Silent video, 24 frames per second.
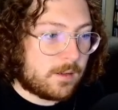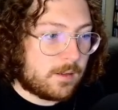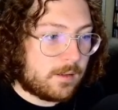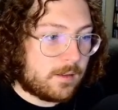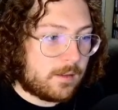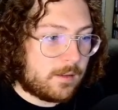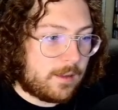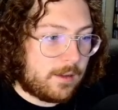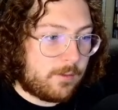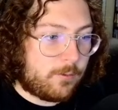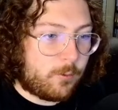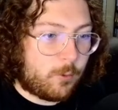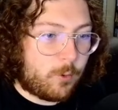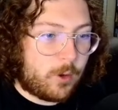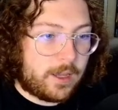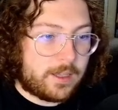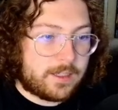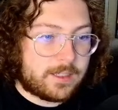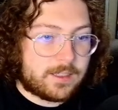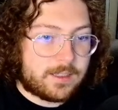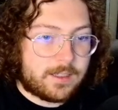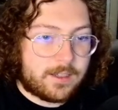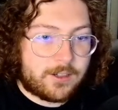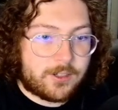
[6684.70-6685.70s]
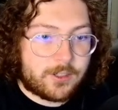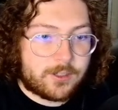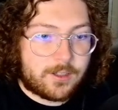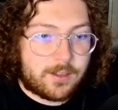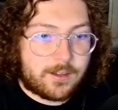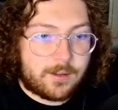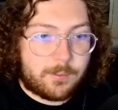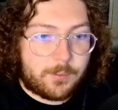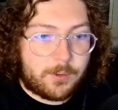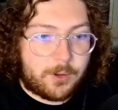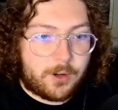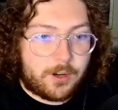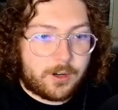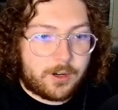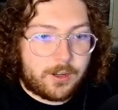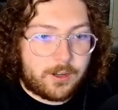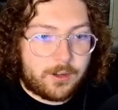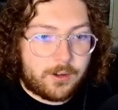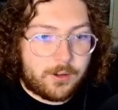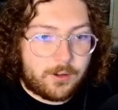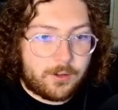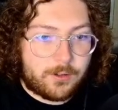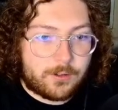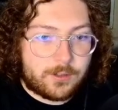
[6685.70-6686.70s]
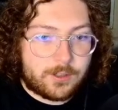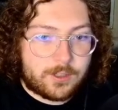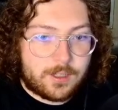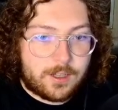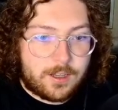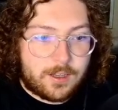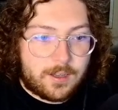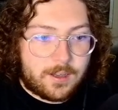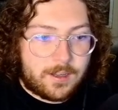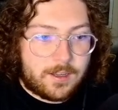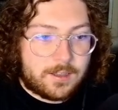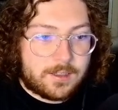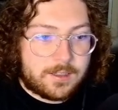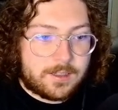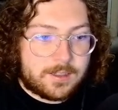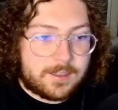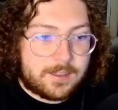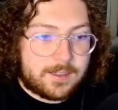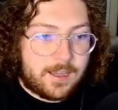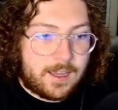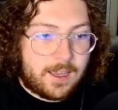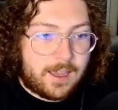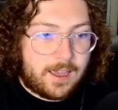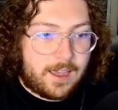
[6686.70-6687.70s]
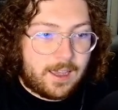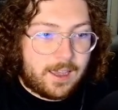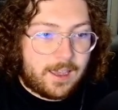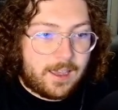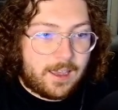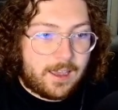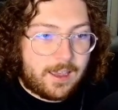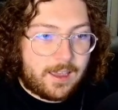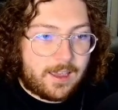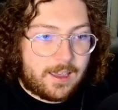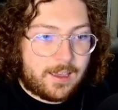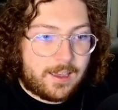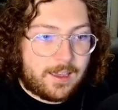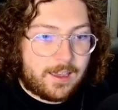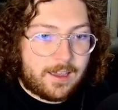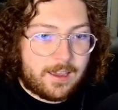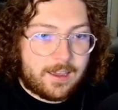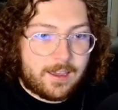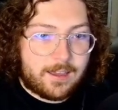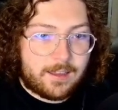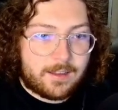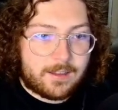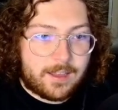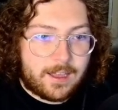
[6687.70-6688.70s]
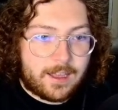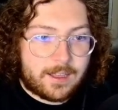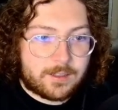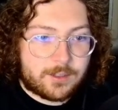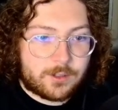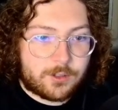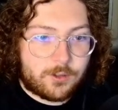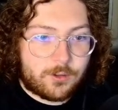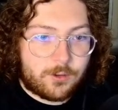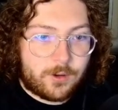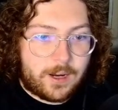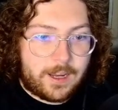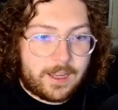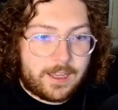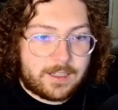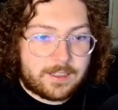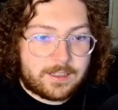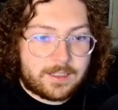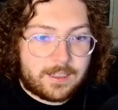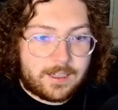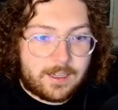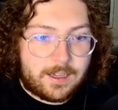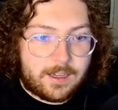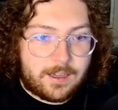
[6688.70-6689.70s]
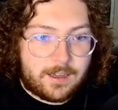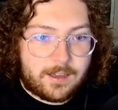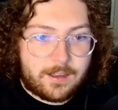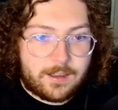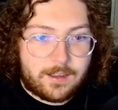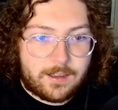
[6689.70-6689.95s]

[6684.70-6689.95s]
They have white stickers on the barcodes. Dang, that's crazy.